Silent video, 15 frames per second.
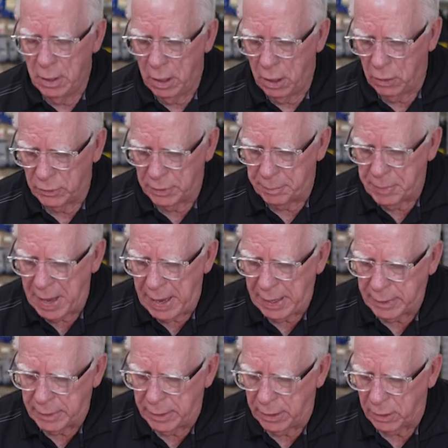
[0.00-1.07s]
on the
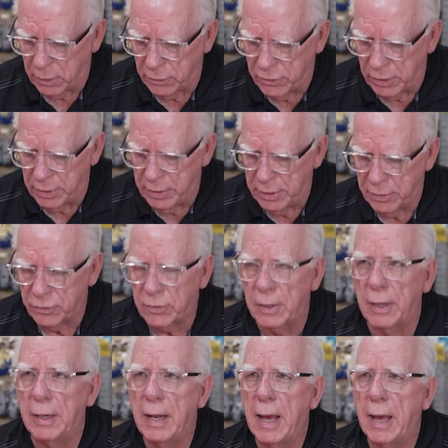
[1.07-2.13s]
back here to
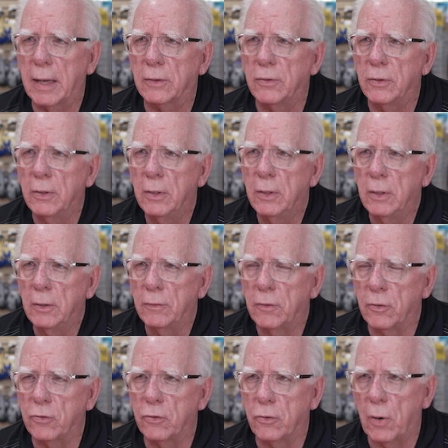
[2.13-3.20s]
disconnect
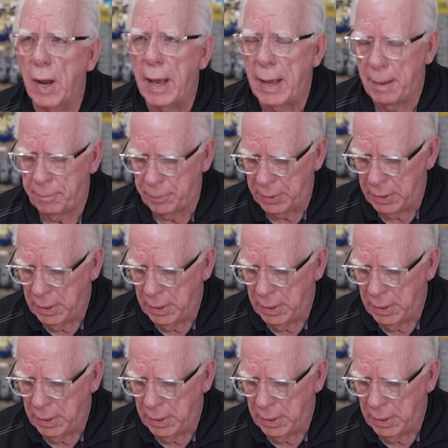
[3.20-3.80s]
the strap